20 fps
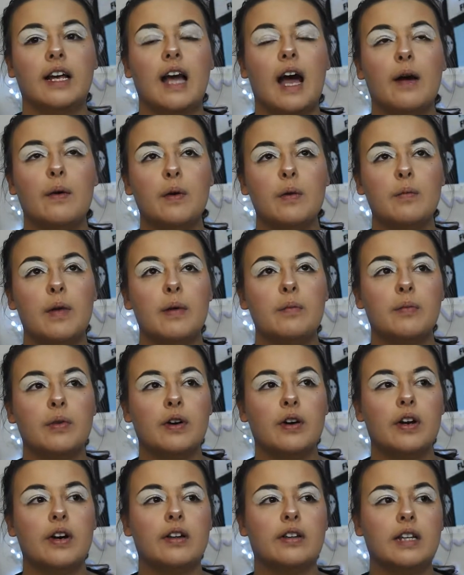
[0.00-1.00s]
I
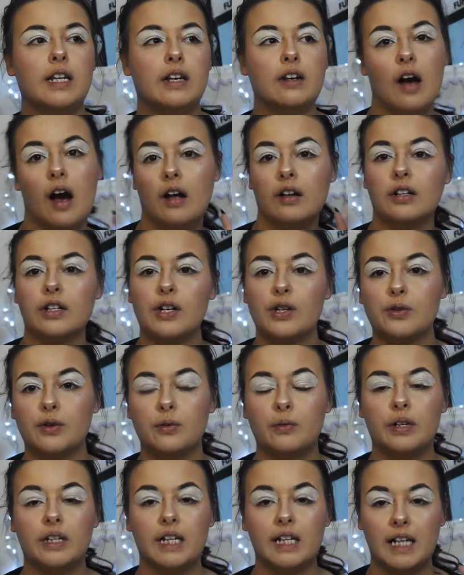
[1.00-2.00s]
remember the colors were
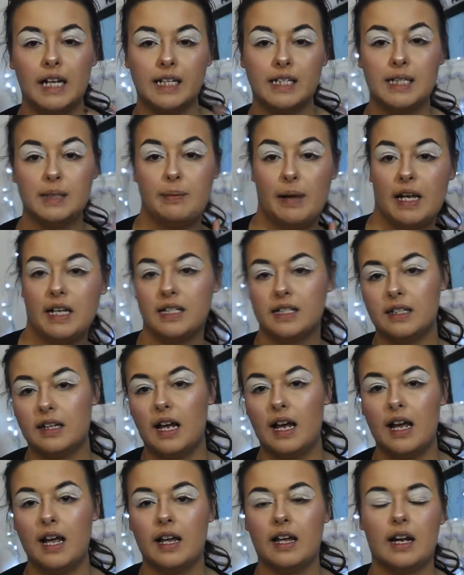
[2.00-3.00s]
really
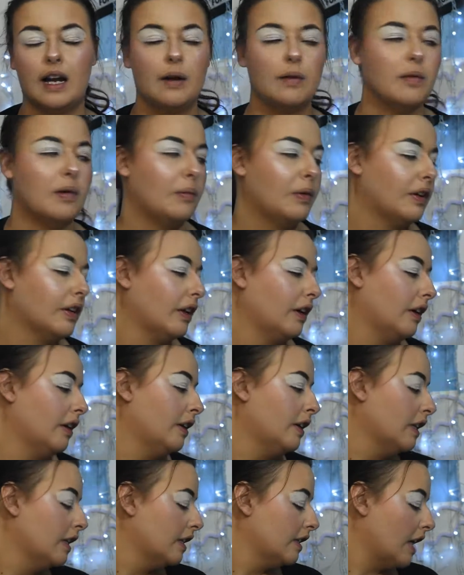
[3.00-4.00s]
space-like, and I remember the
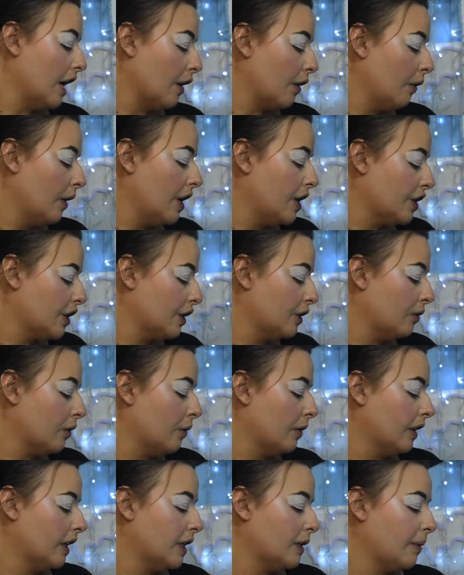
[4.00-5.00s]
decorations were
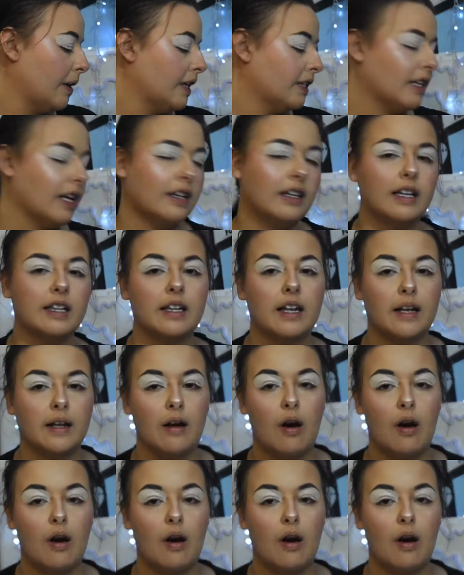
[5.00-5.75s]
really space-like.